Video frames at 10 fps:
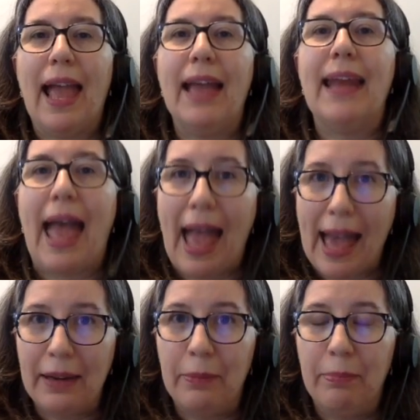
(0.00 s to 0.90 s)
An
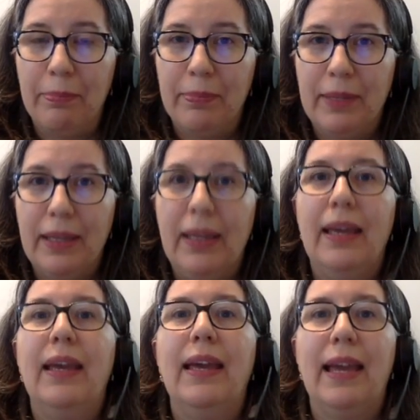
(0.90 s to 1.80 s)
atom
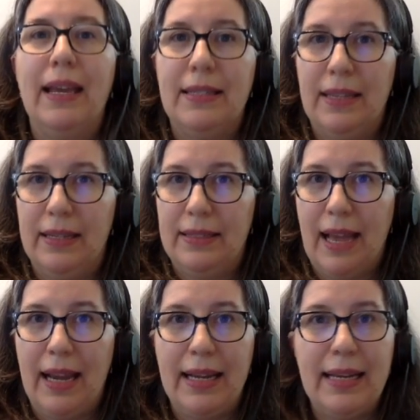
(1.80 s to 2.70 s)
is a
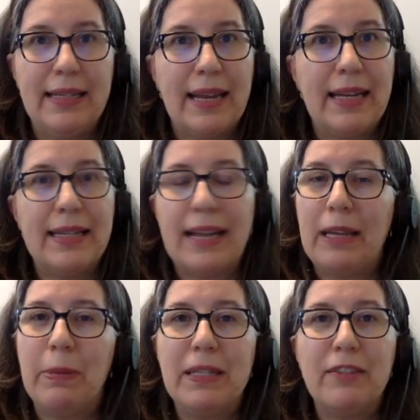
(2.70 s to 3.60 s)
tiny, tiny,
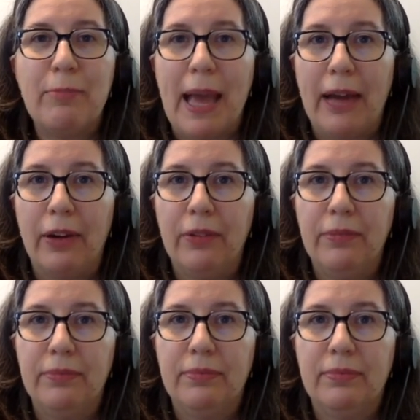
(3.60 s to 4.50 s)
tiny piece of matter.
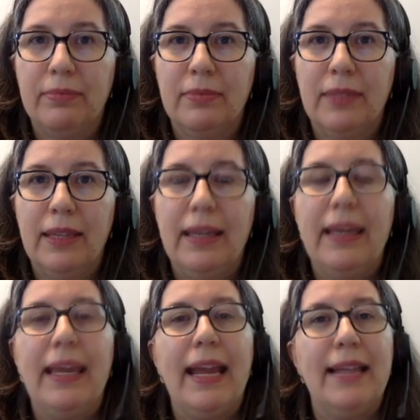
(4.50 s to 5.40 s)

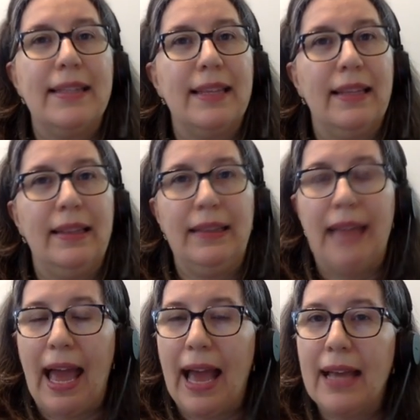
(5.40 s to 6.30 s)
It's the
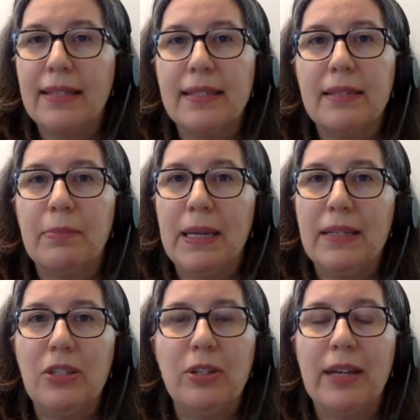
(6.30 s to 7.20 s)
last
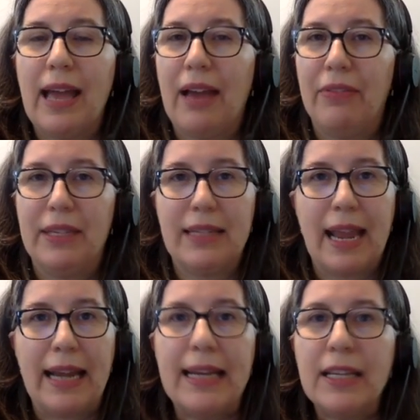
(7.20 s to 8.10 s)
piece you can have, the
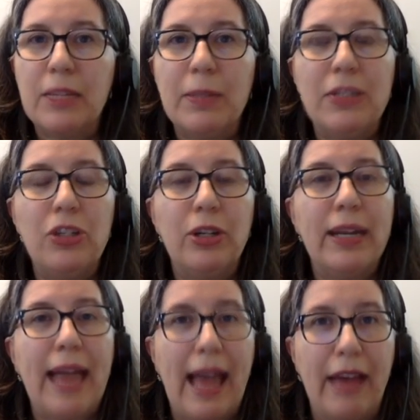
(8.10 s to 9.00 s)
tiniest piece you can
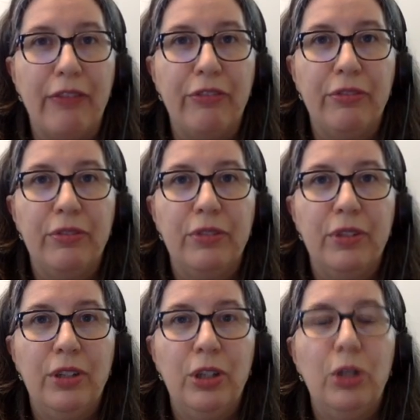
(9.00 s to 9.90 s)
have,
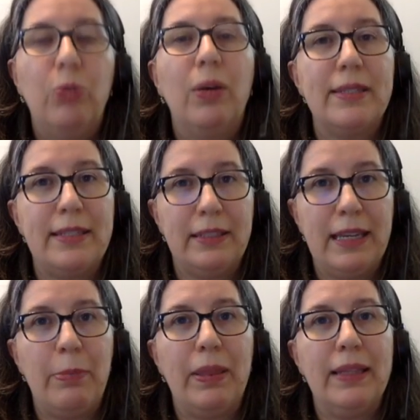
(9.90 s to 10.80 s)
while still
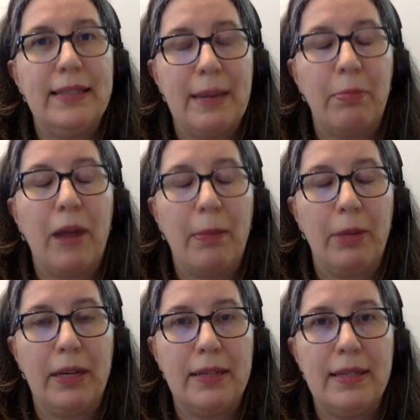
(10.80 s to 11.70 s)
keeping the same
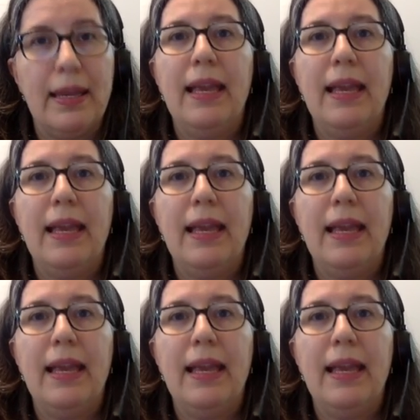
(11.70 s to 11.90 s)
properties.